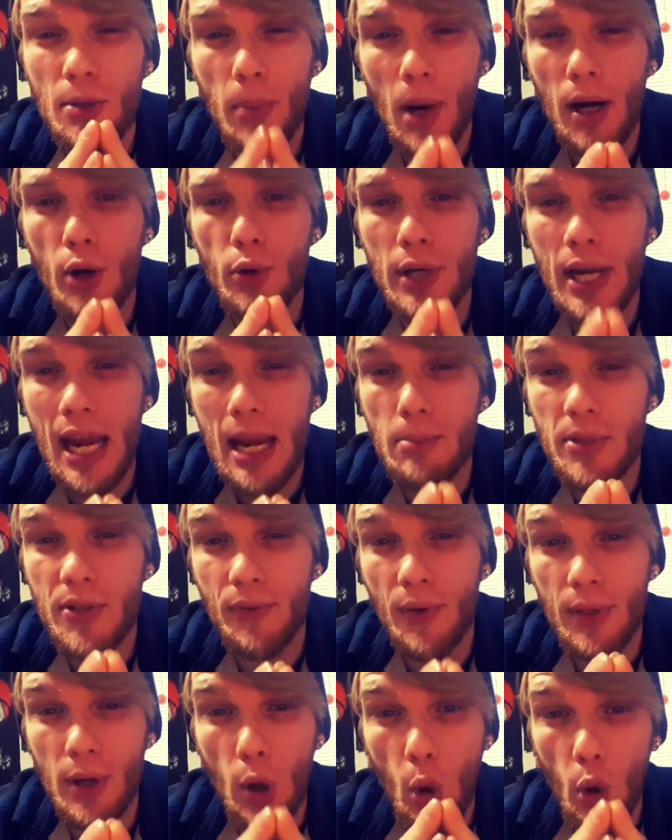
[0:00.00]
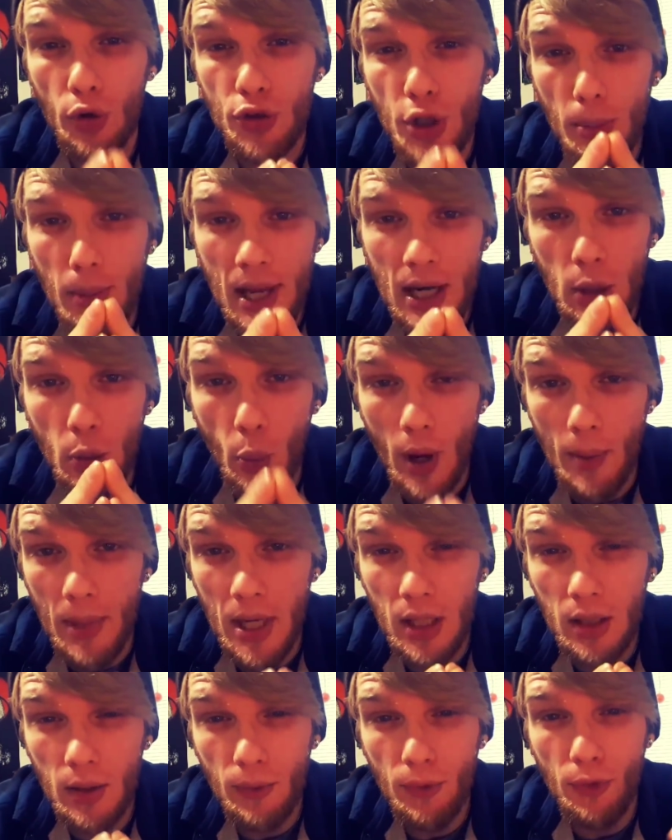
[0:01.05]
to borrow names for their Ultramen and
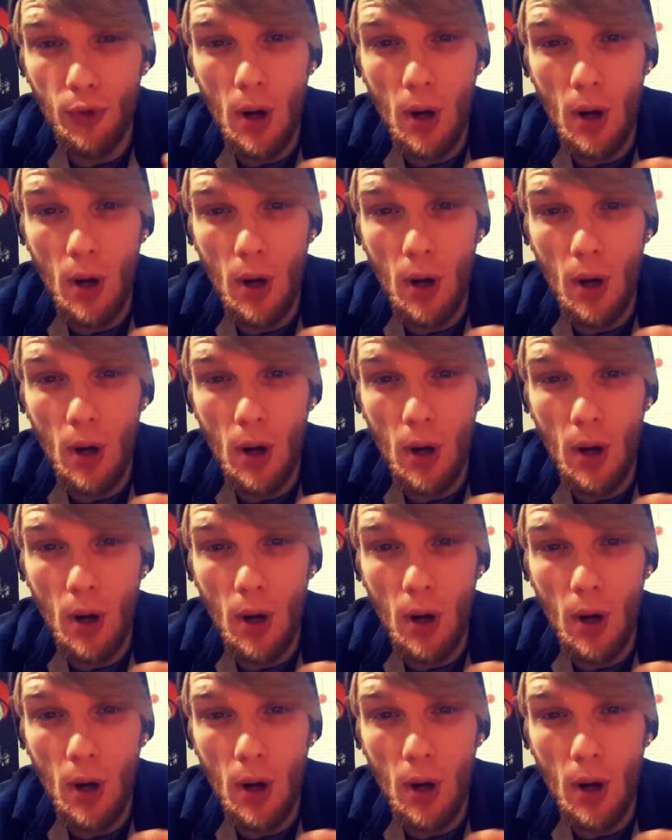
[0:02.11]
women